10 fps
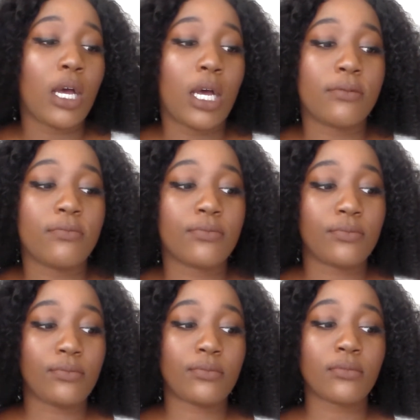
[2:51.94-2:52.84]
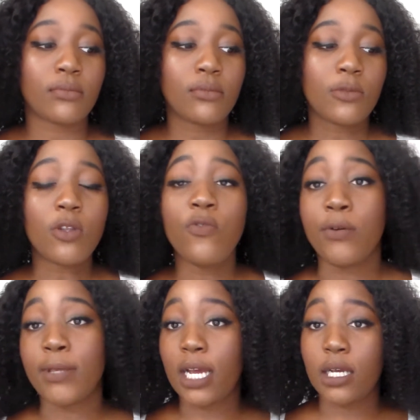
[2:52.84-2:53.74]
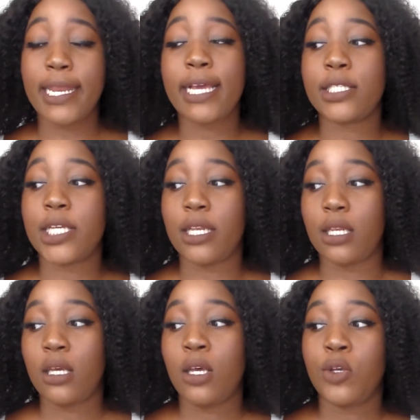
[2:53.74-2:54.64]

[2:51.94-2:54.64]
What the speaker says: from that connection.